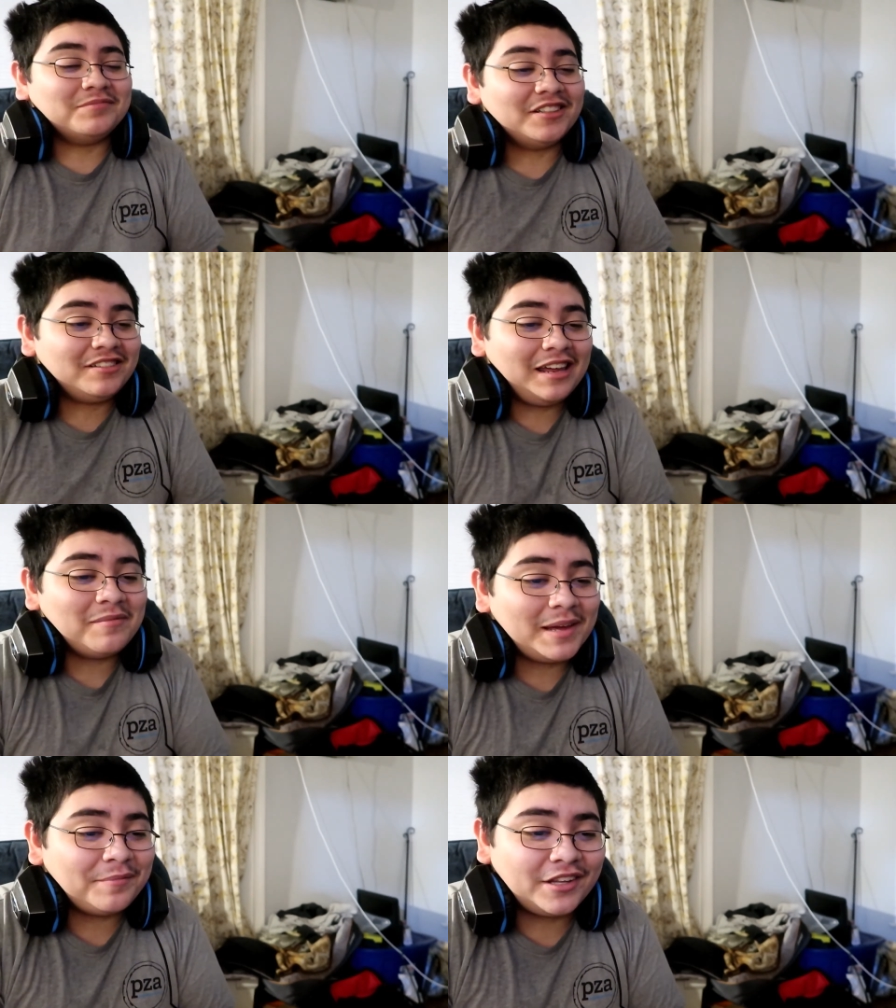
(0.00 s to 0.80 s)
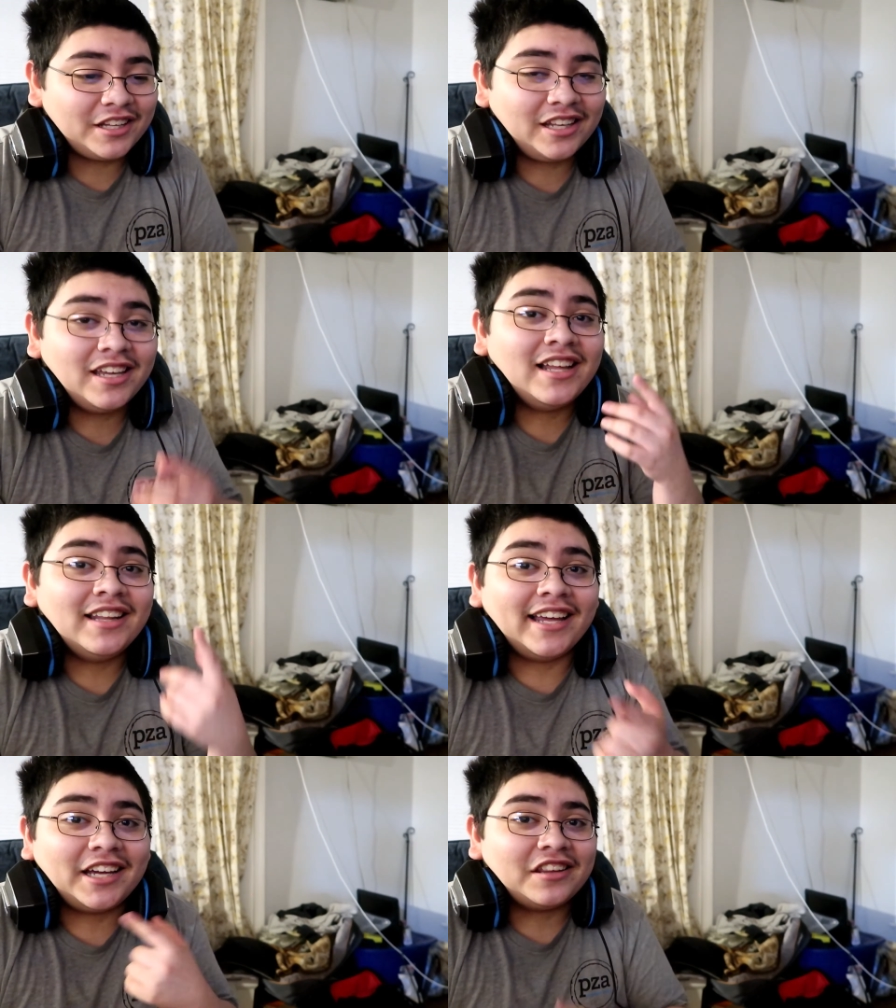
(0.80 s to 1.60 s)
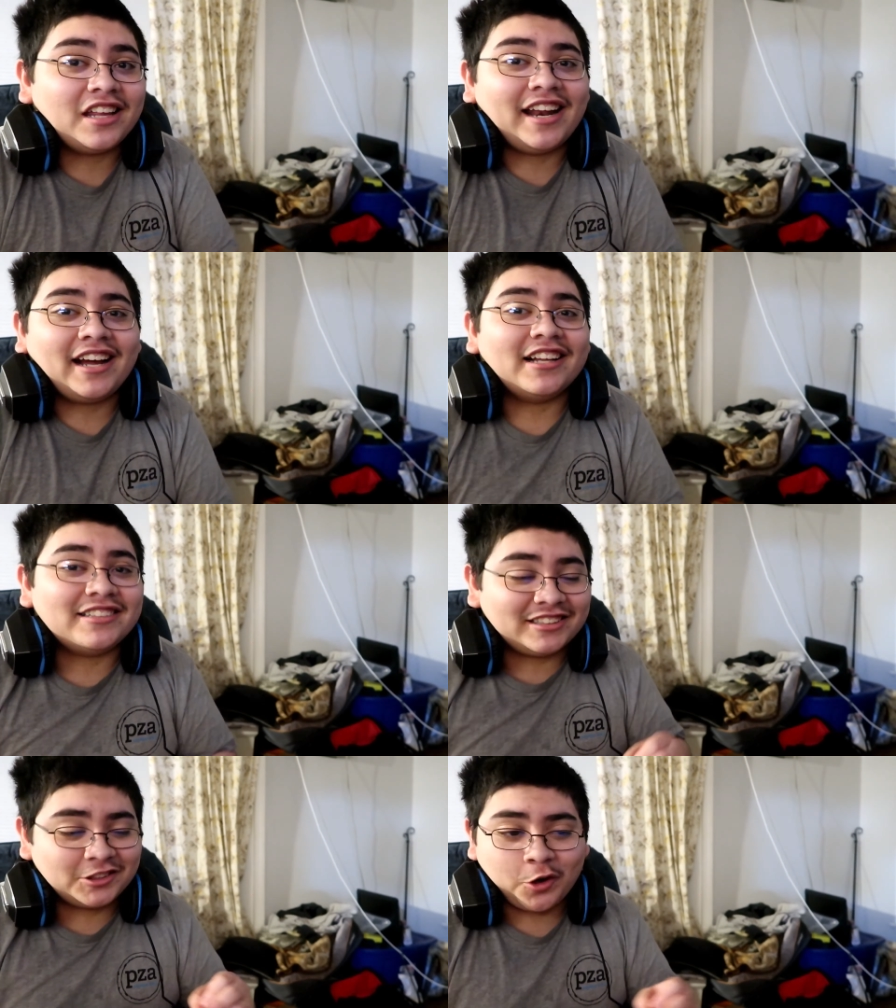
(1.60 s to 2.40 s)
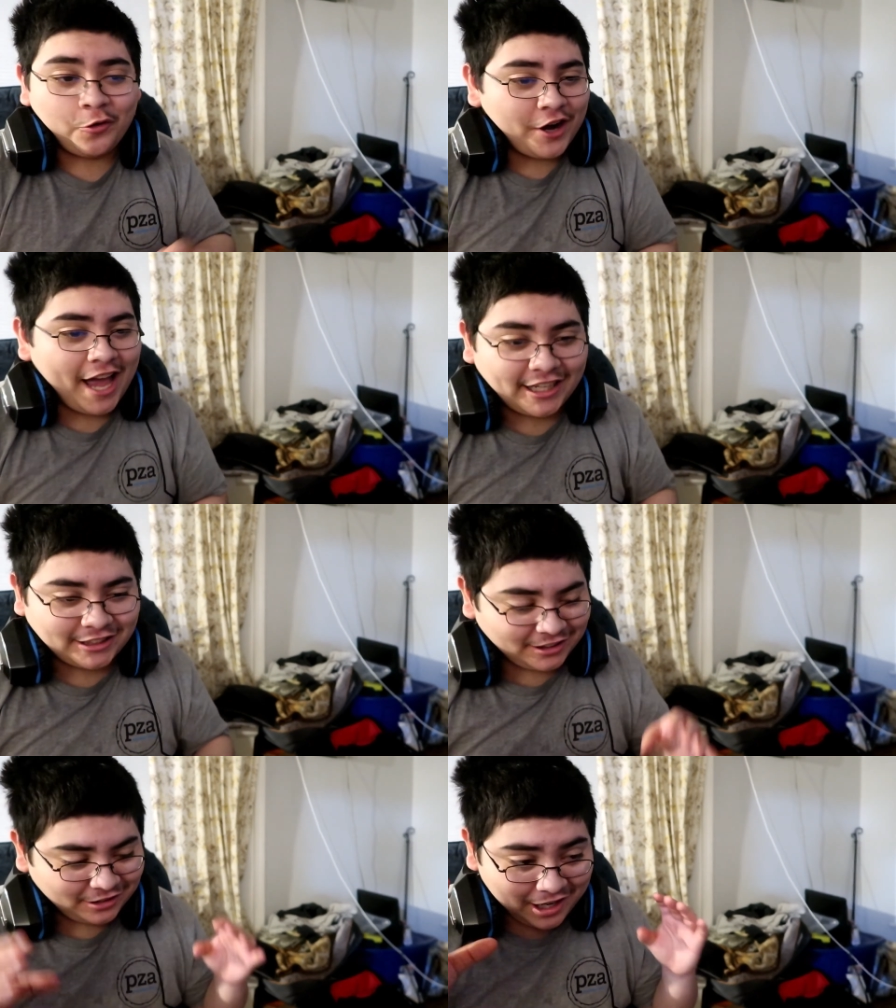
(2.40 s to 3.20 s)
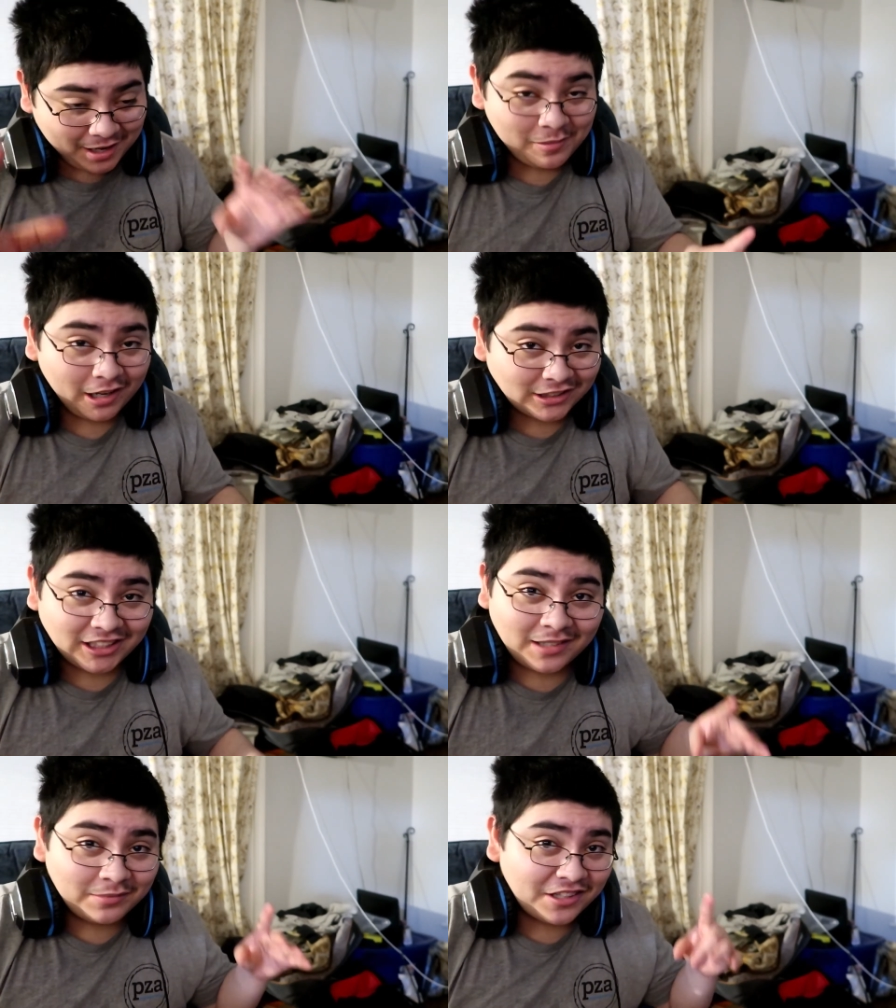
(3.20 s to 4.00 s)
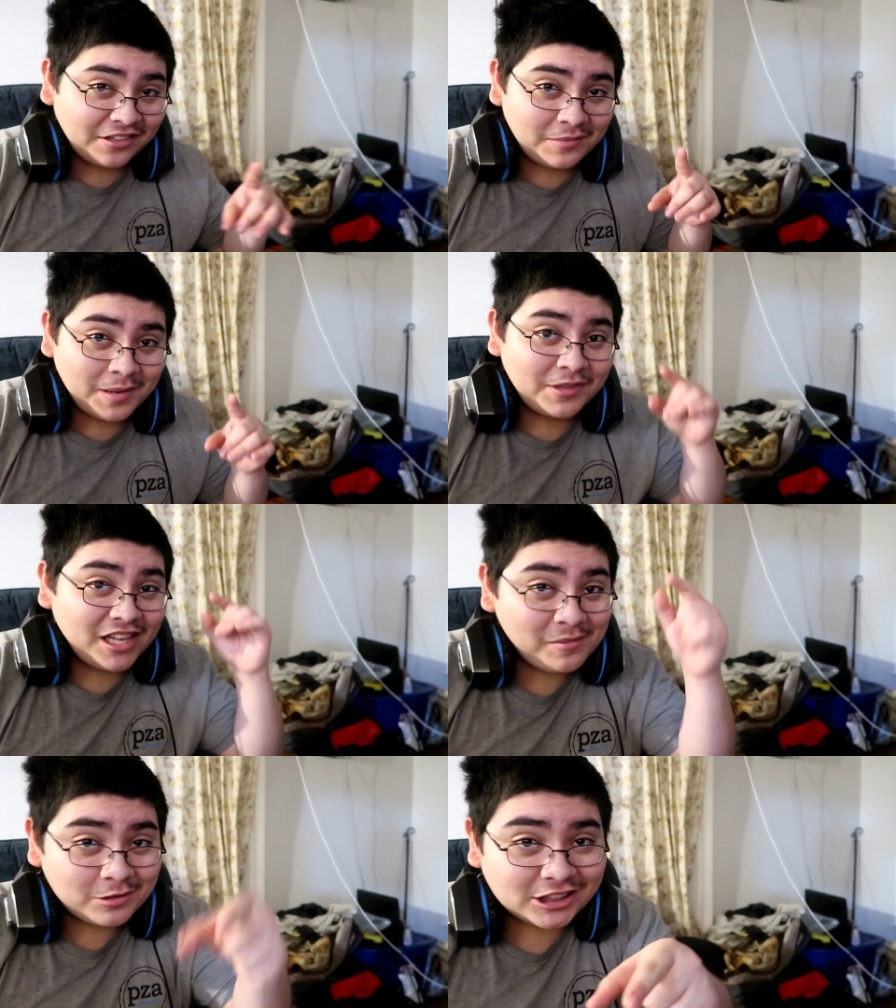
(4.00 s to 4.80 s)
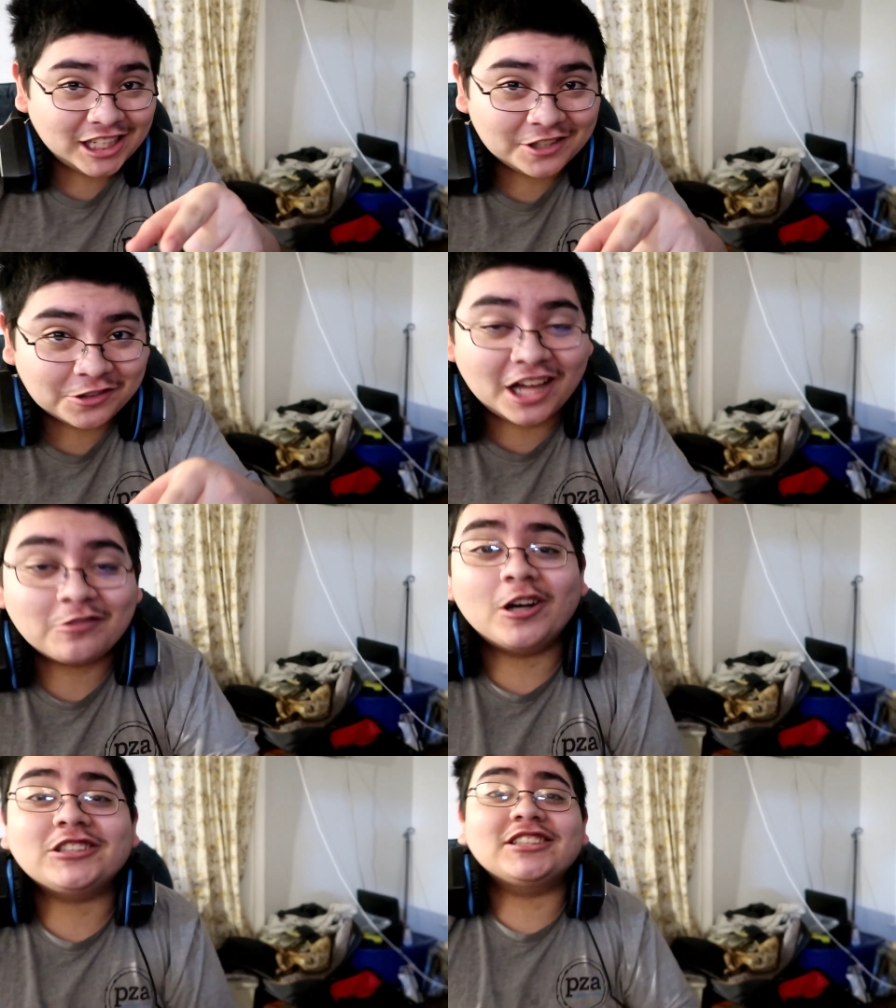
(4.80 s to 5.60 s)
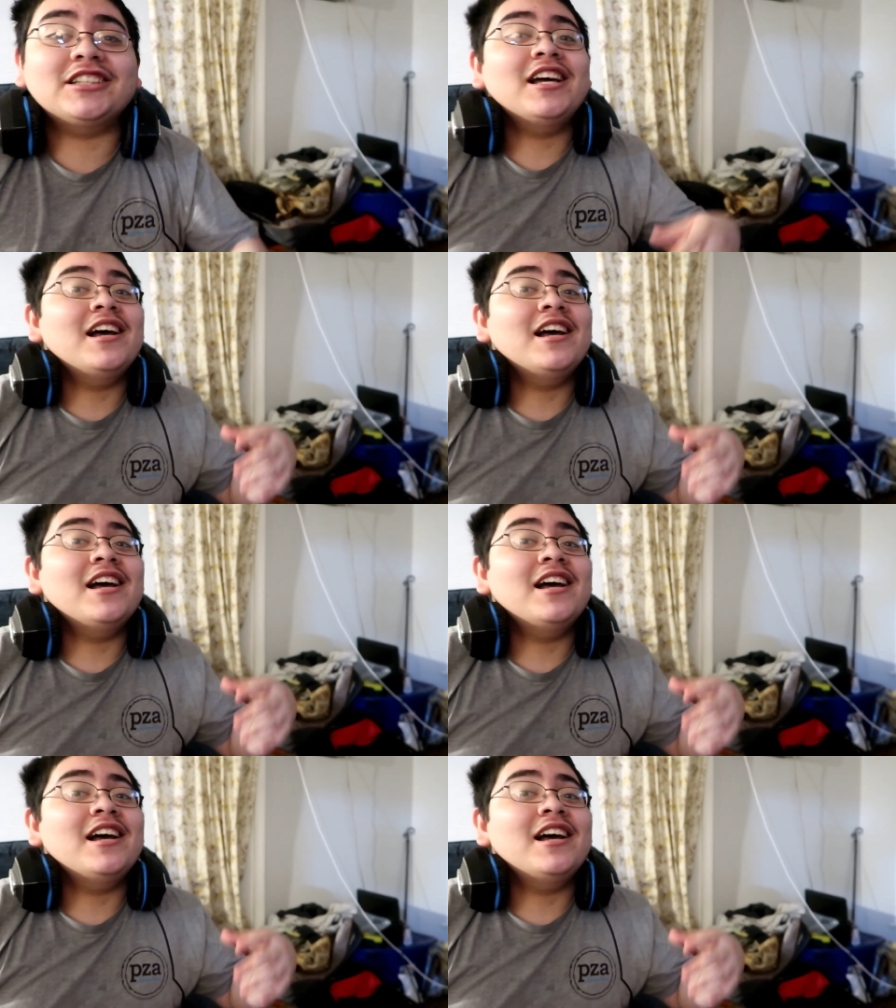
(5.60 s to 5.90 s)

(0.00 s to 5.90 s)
This is your man Bizzy. Like I said, I got these short reactions, so I apologize. This your man Bizzy. I appreciate you guys watching.